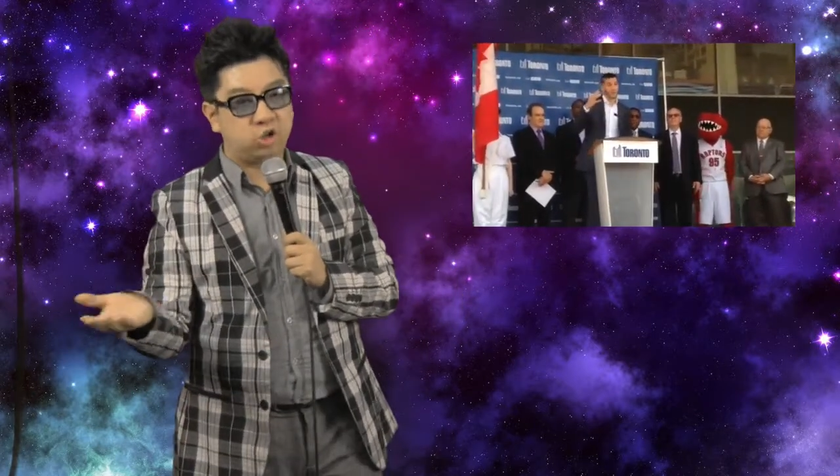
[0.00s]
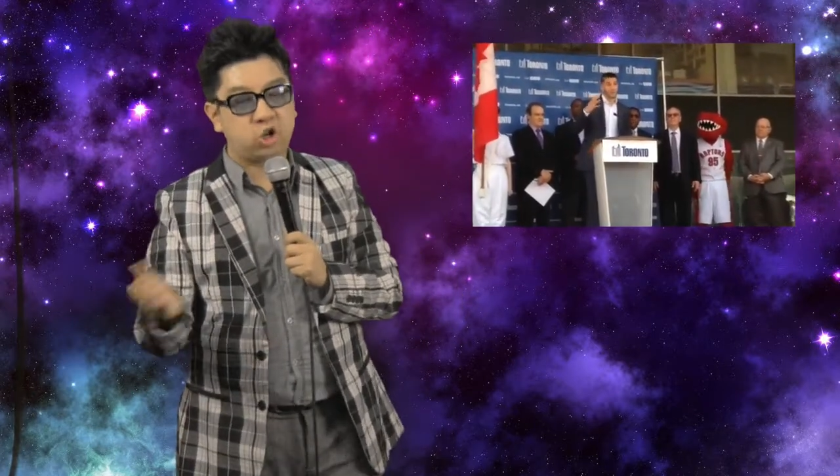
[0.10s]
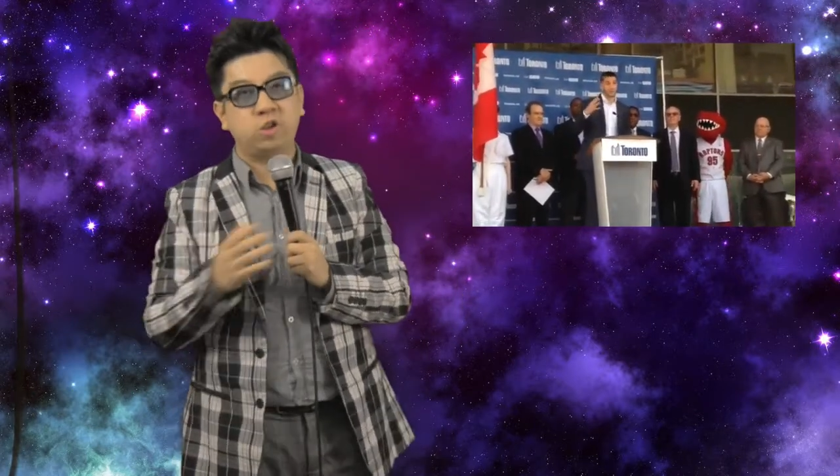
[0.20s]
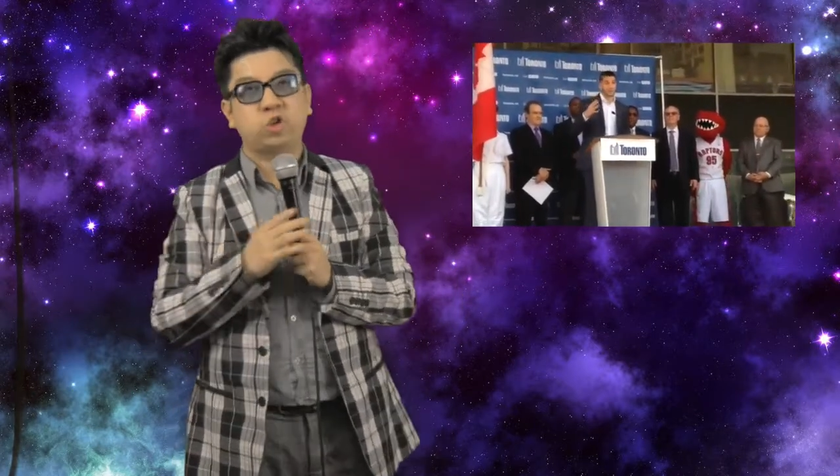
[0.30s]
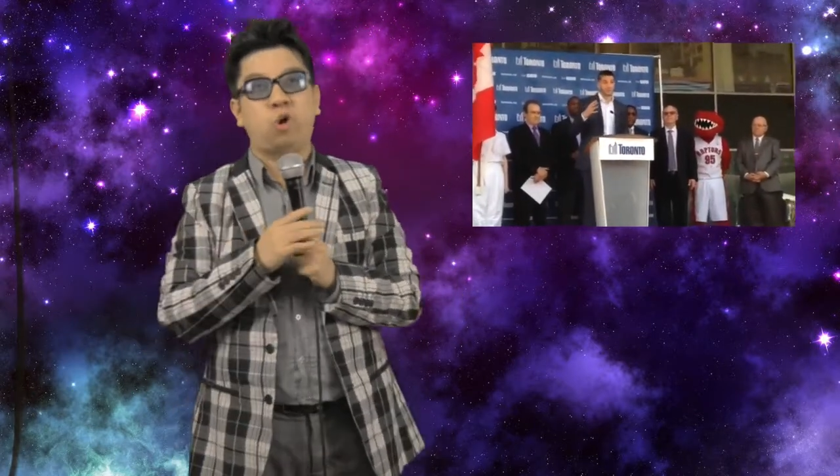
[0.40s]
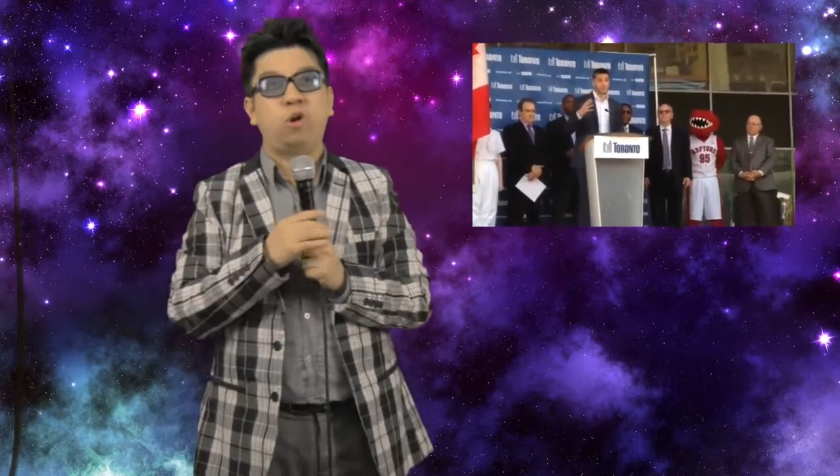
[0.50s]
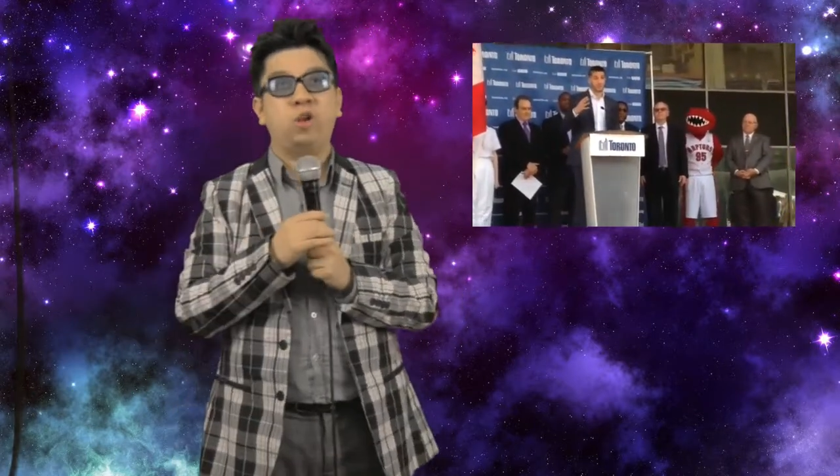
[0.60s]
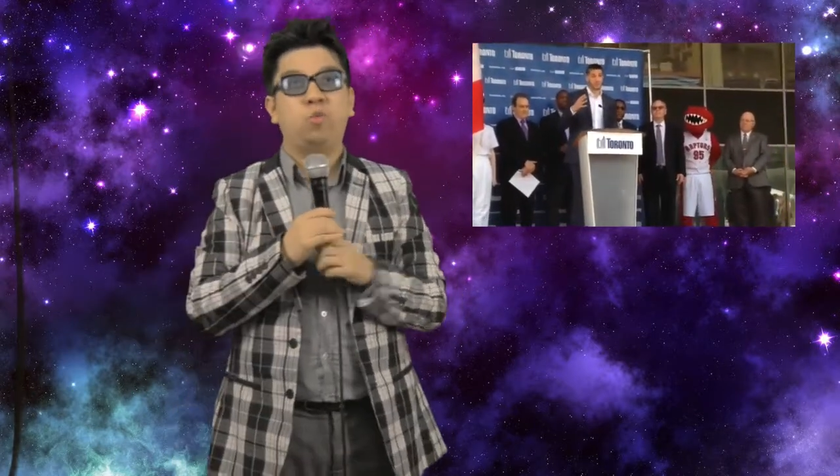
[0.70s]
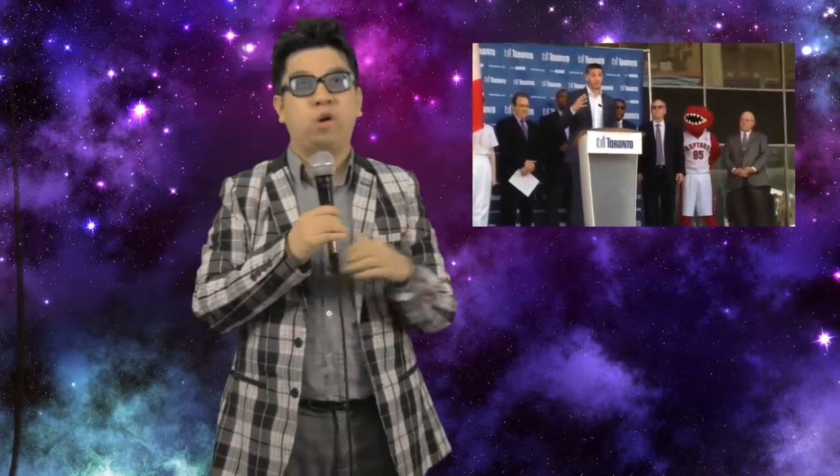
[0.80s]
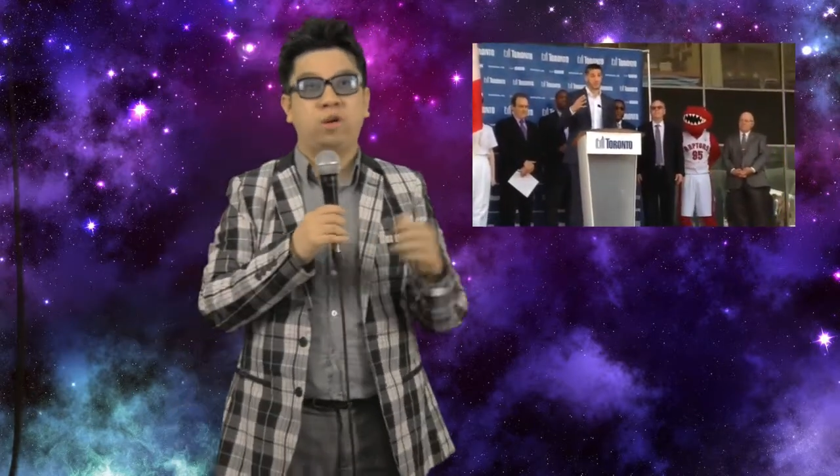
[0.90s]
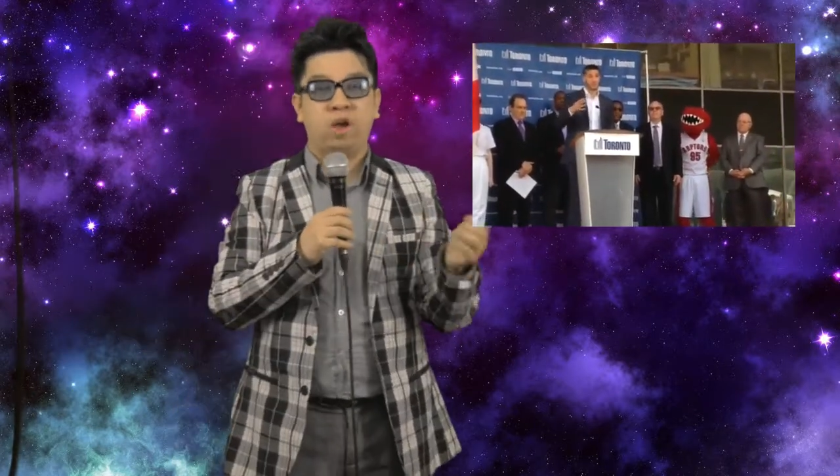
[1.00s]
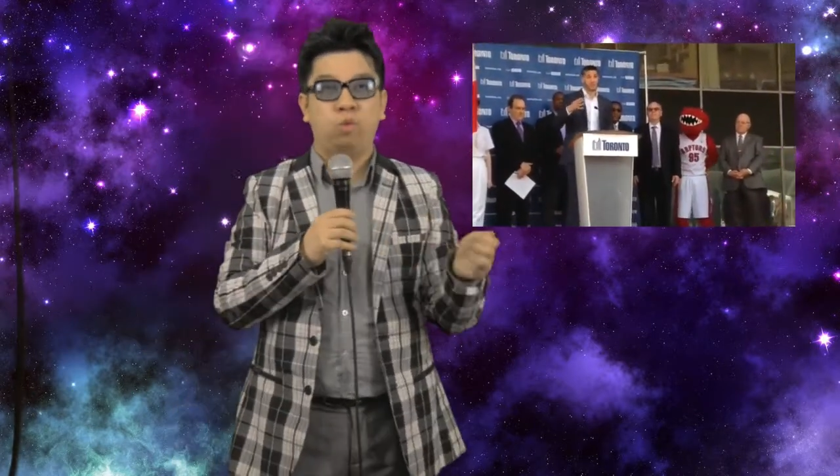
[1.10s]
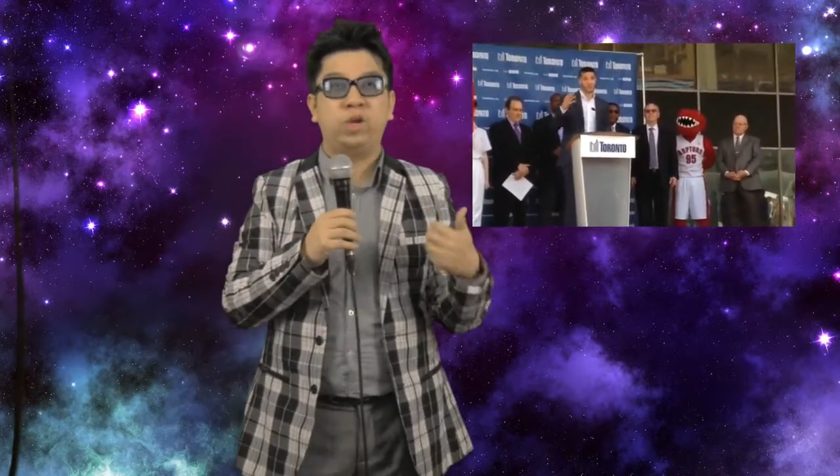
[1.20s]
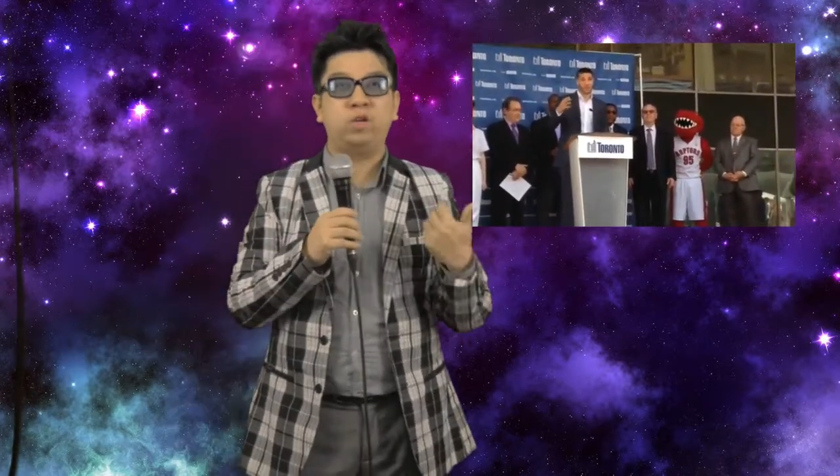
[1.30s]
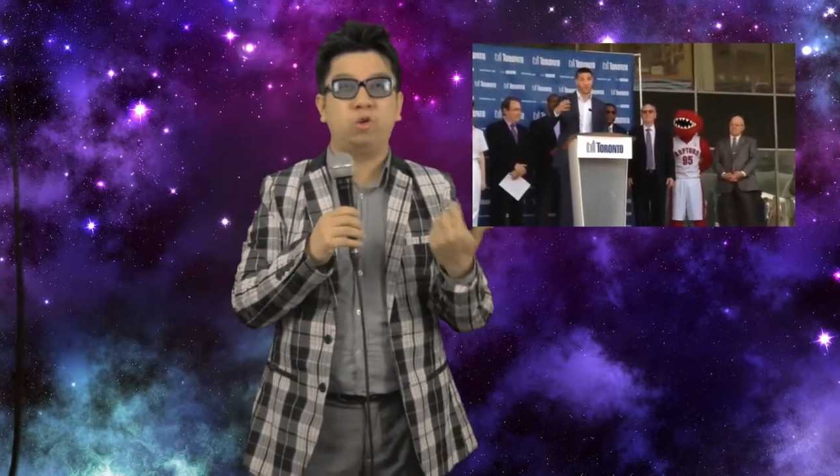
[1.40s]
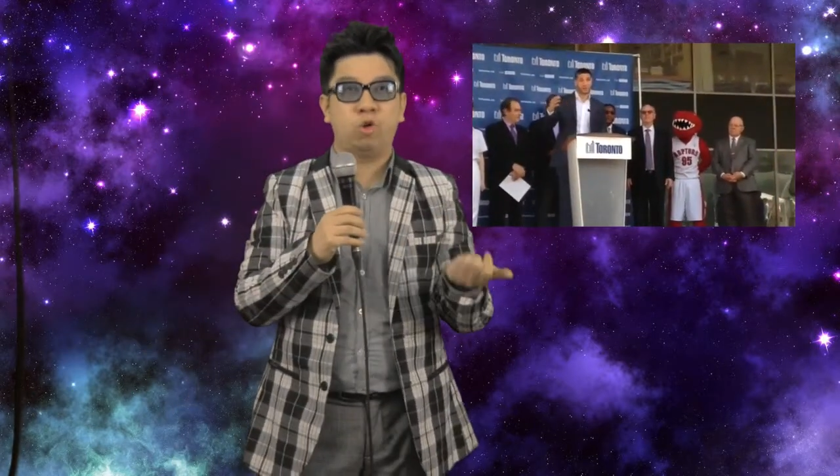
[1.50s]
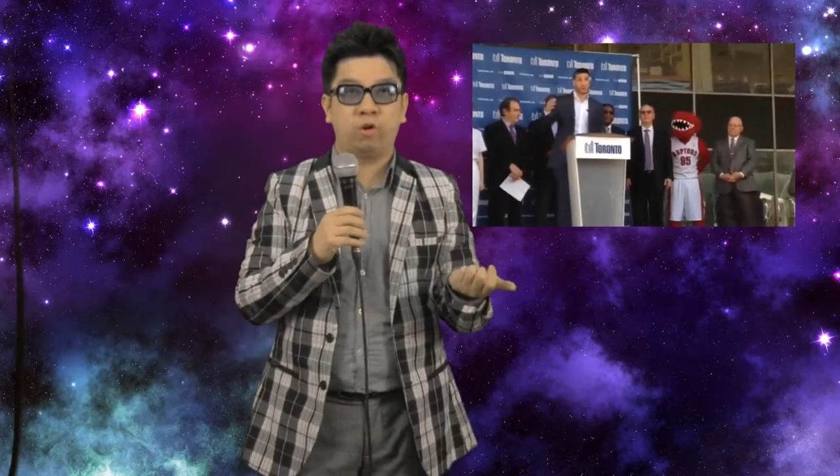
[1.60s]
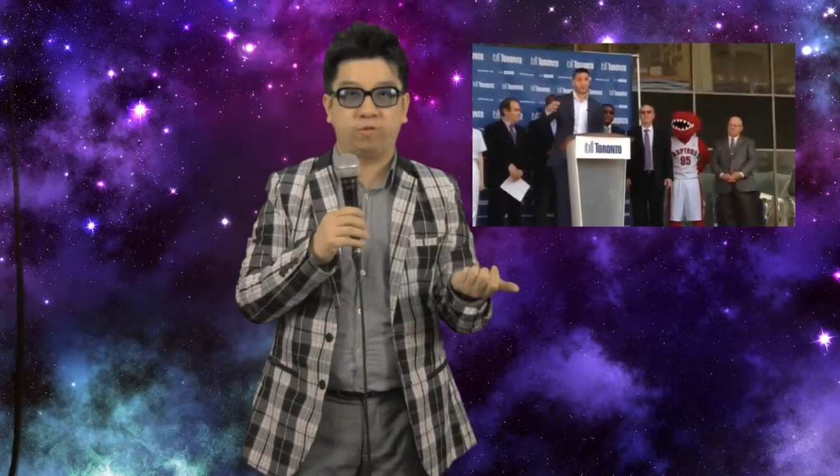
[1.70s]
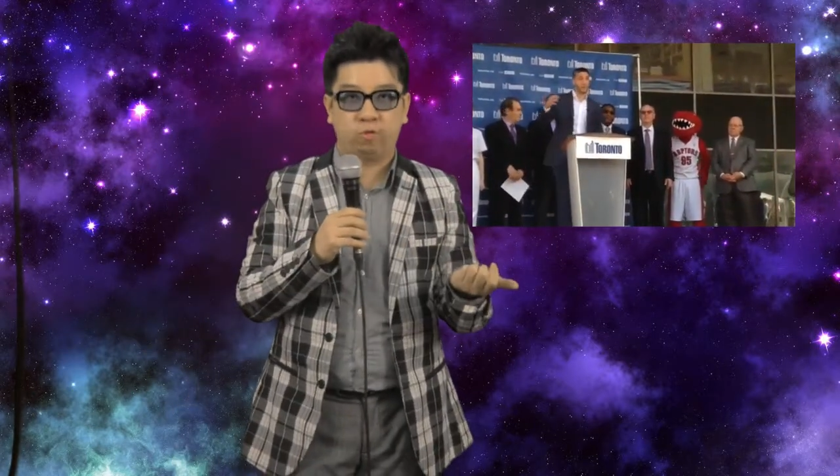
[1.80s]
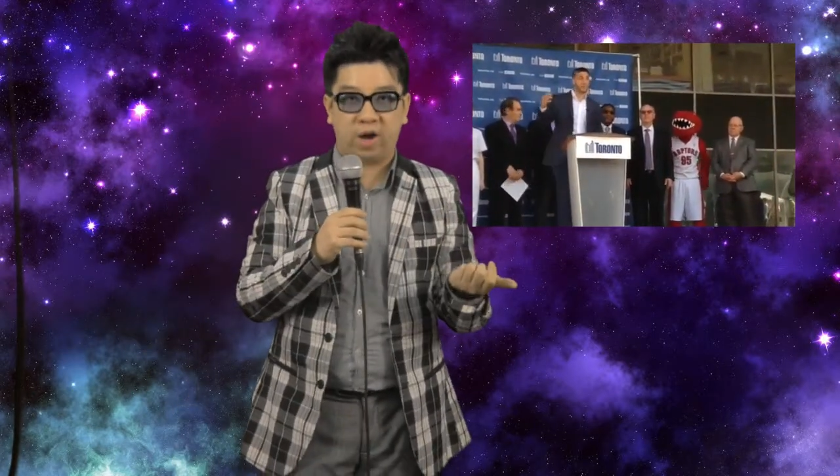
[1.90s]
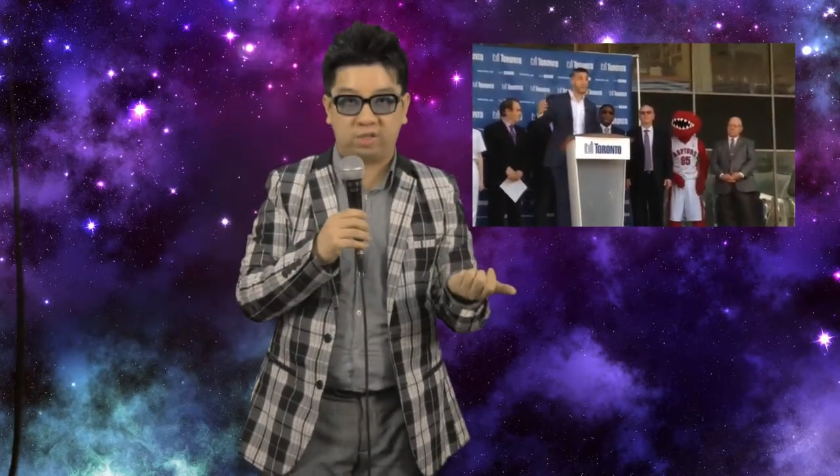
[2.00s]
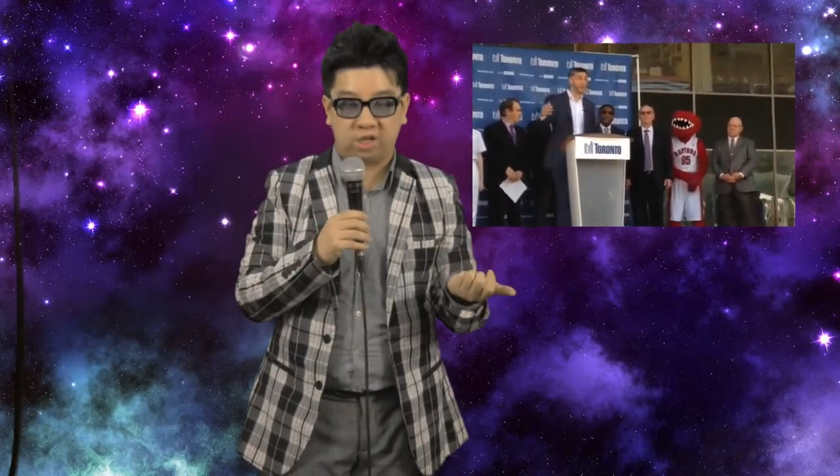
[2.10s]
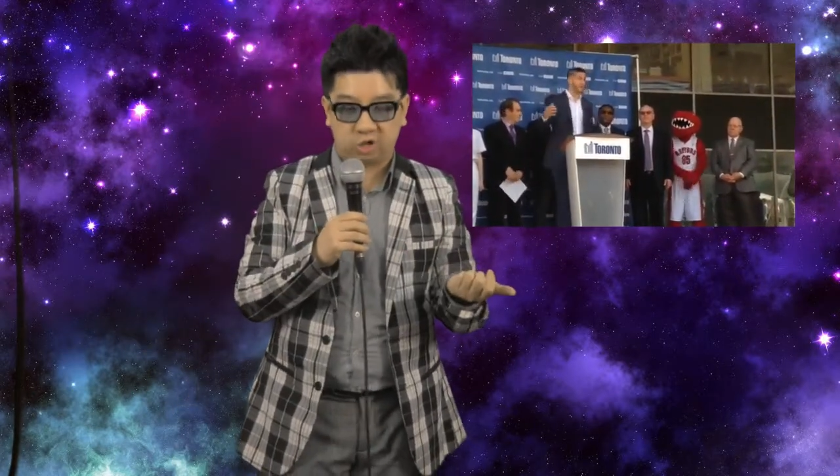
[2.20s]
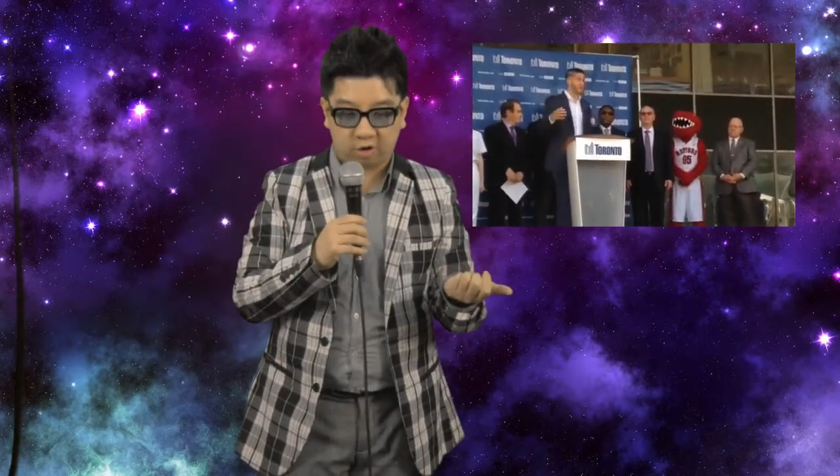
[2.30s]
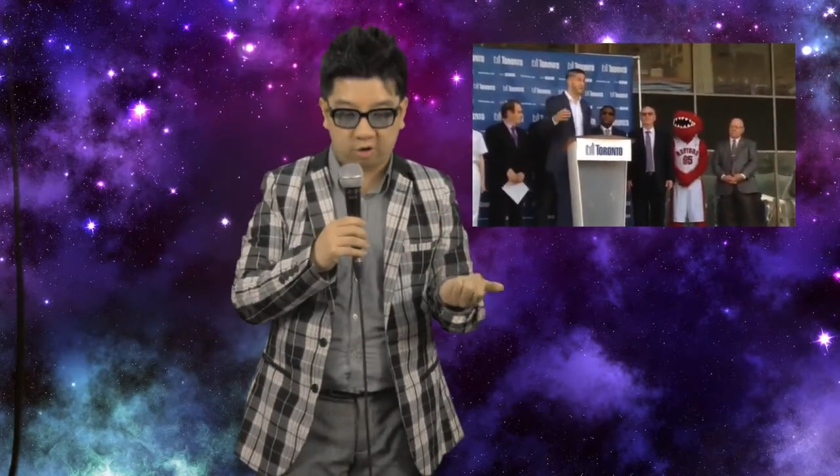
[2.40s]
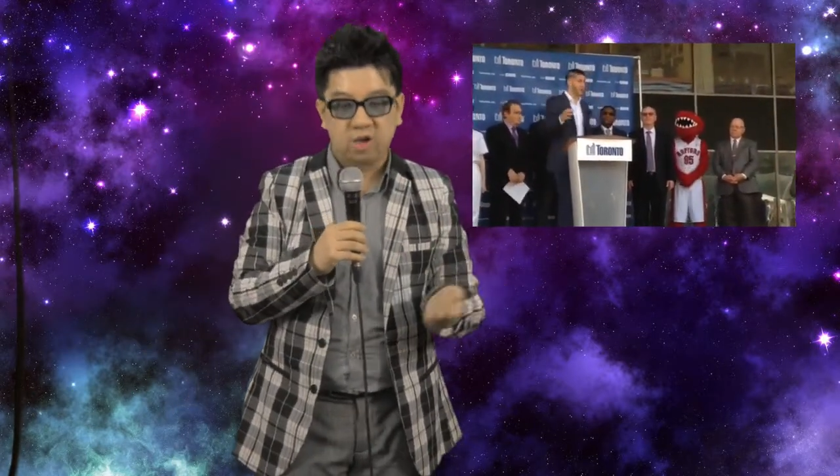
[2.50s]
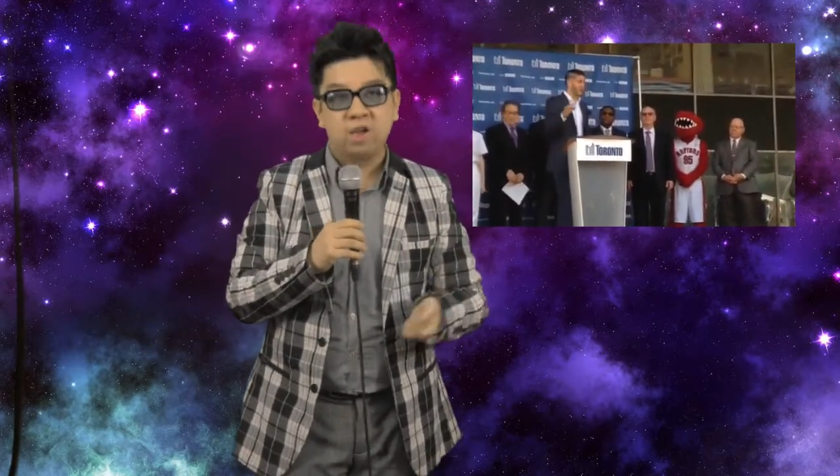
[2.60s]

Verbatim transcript: John Tory wearing a We the North red T-shirt.